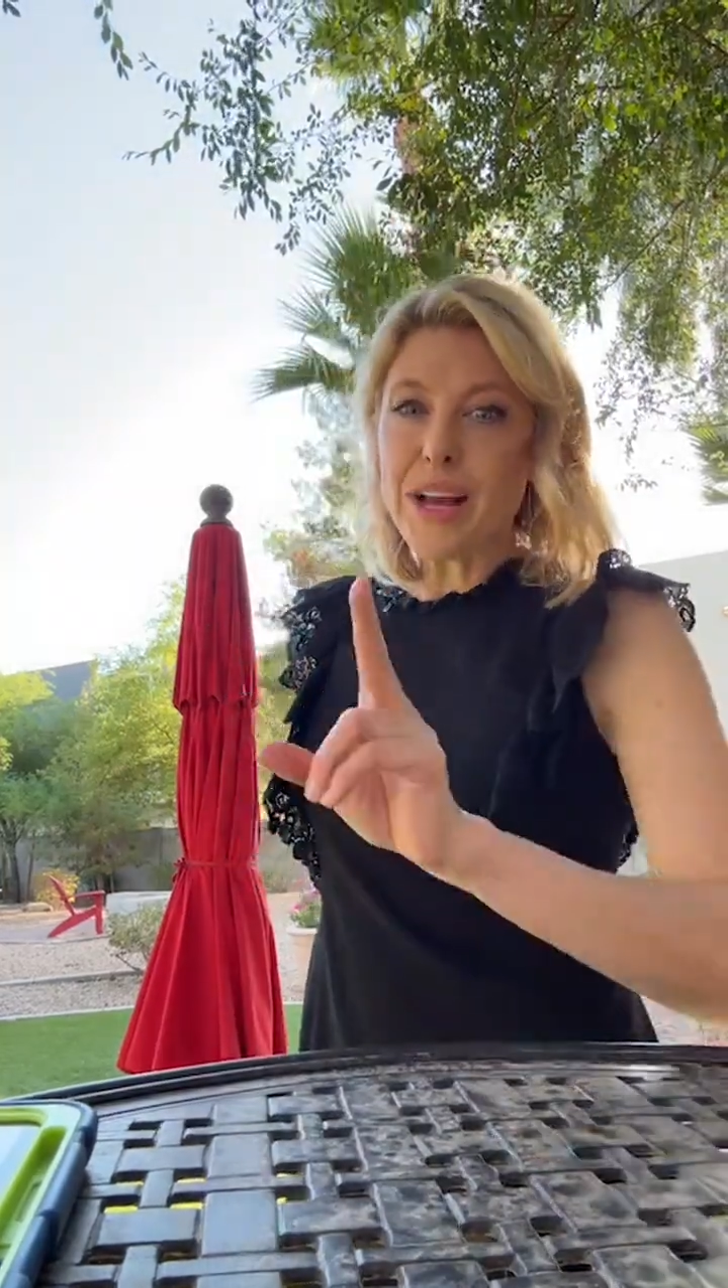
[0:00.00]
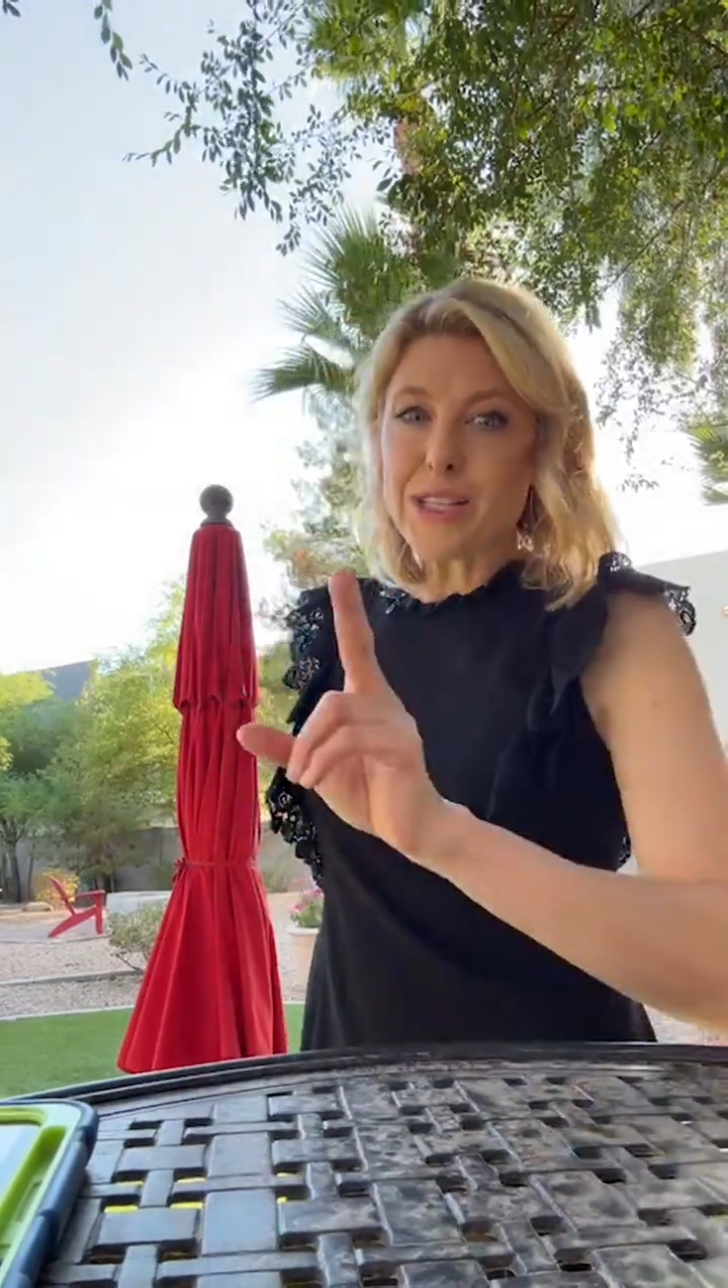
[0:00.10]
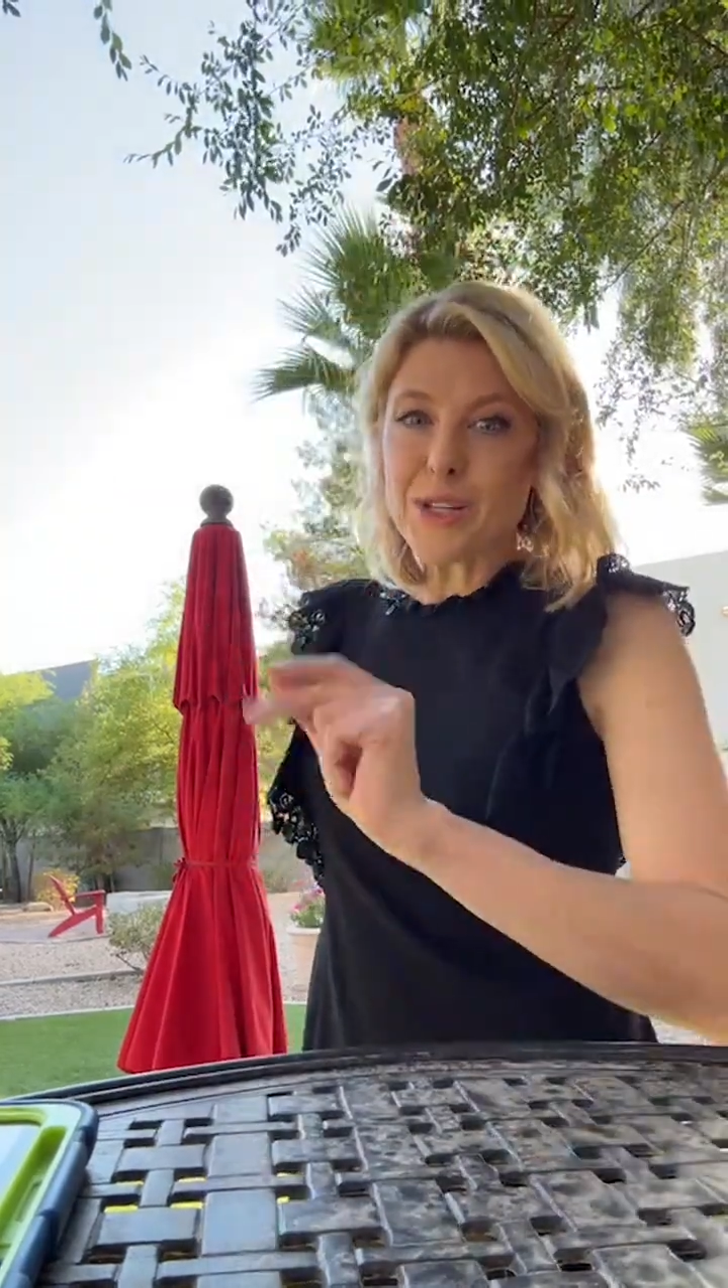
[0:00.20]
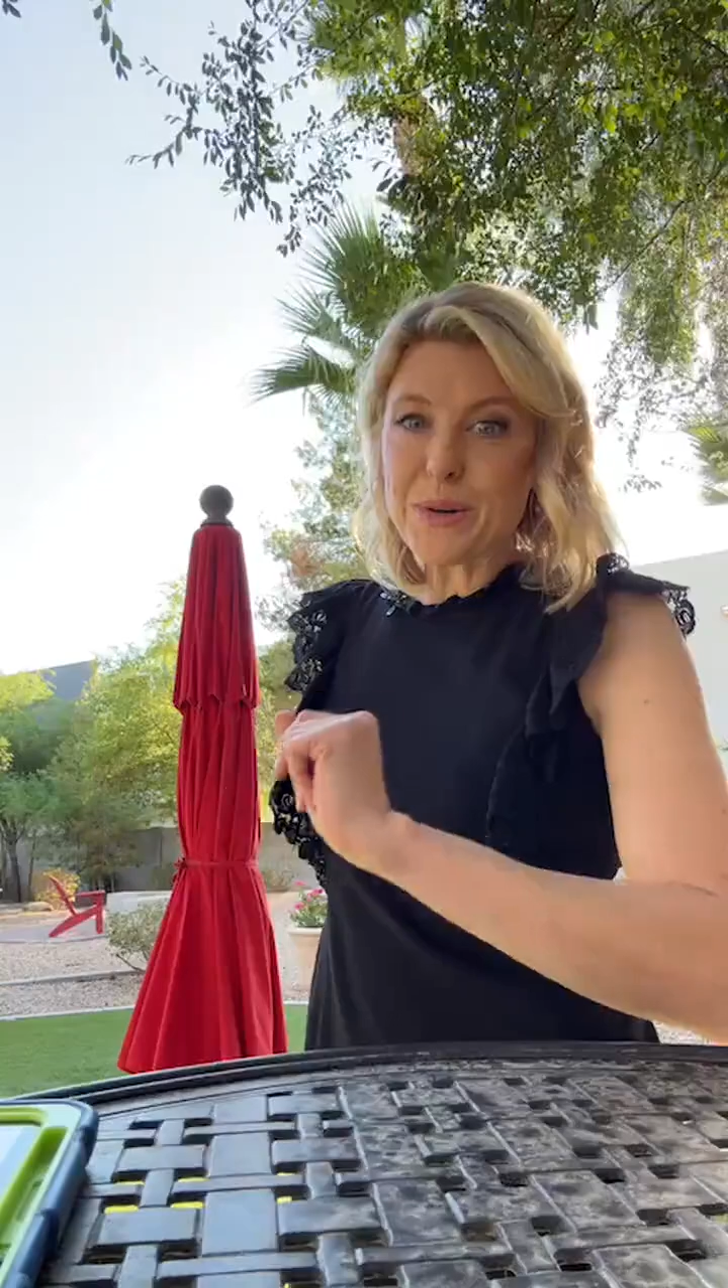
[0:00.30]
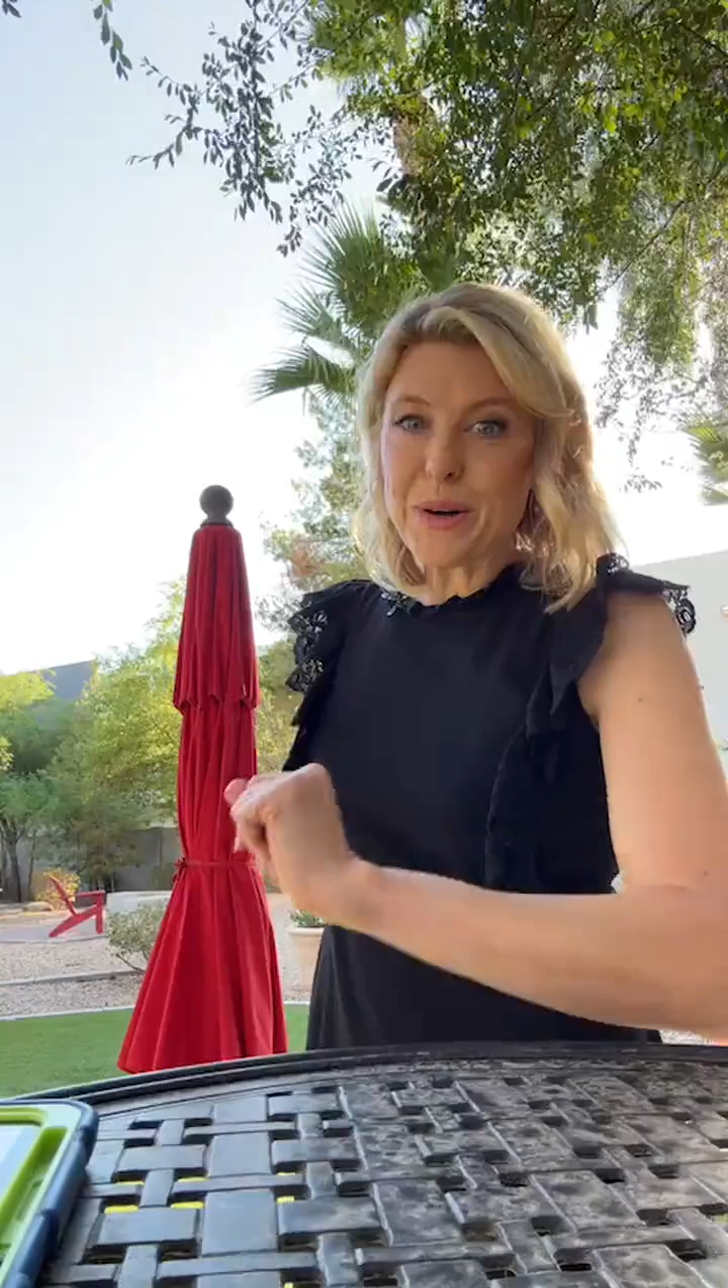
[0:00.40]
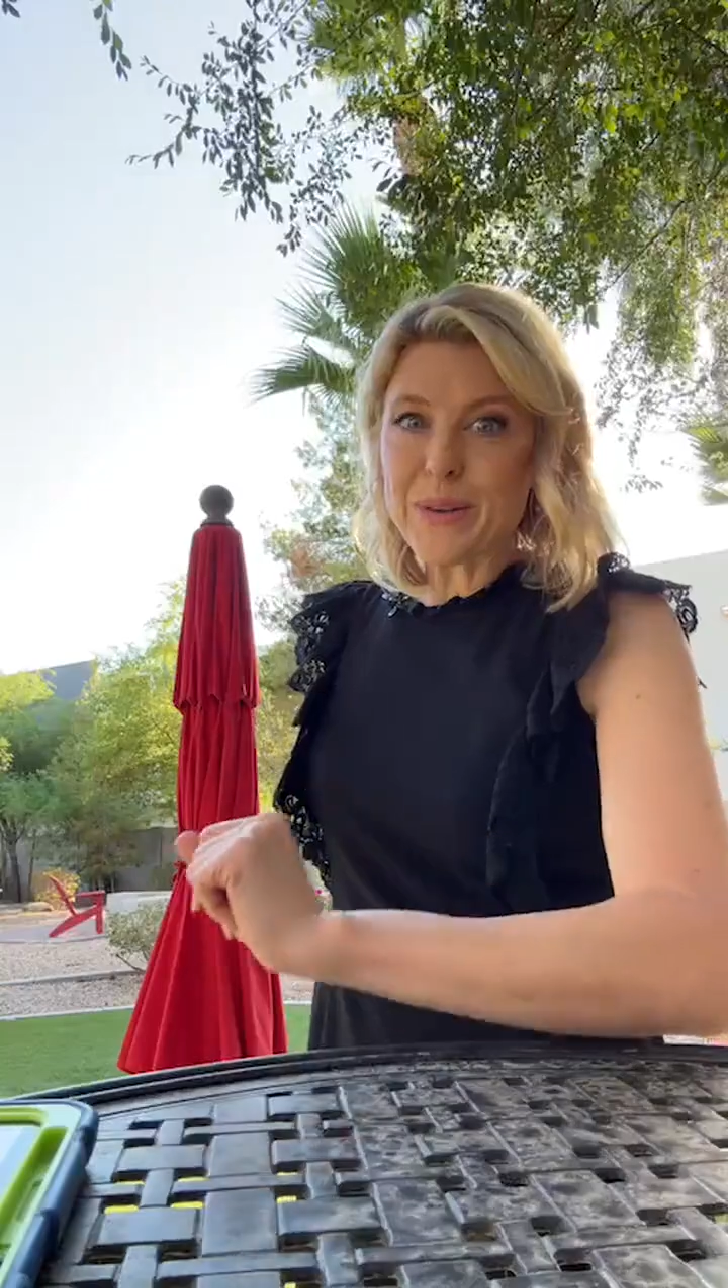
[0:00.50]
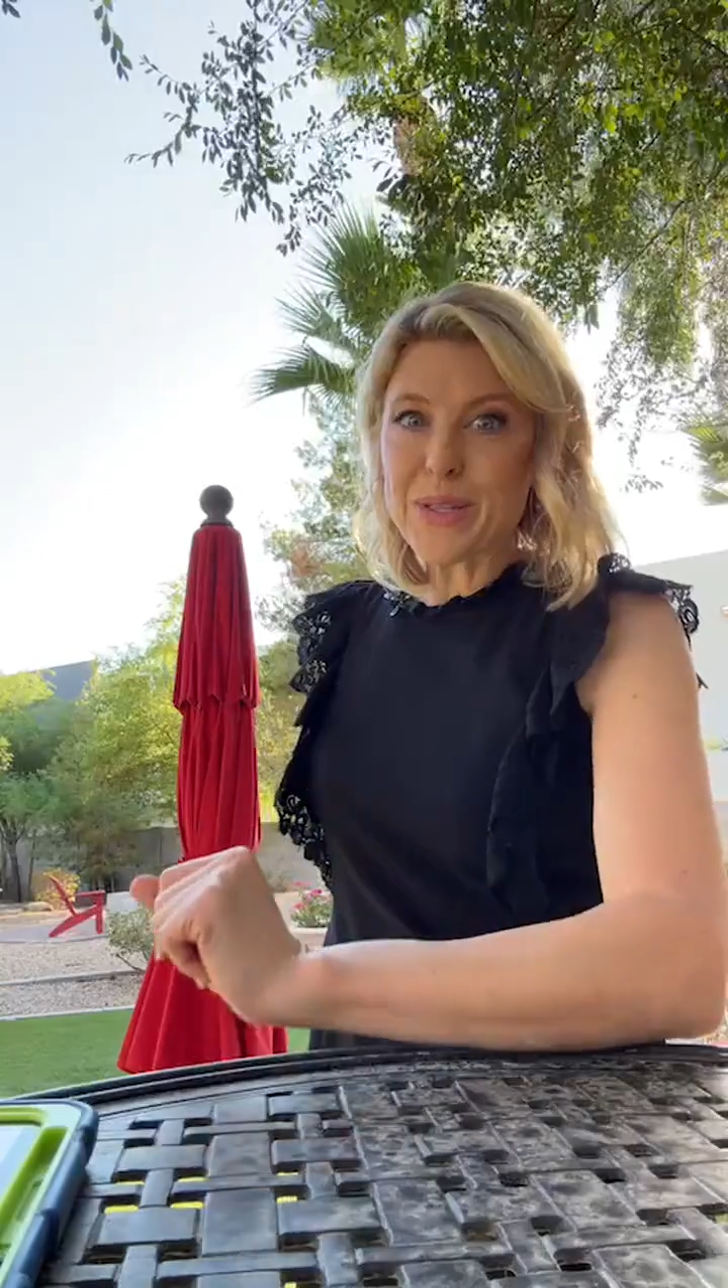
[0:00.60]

nights in a row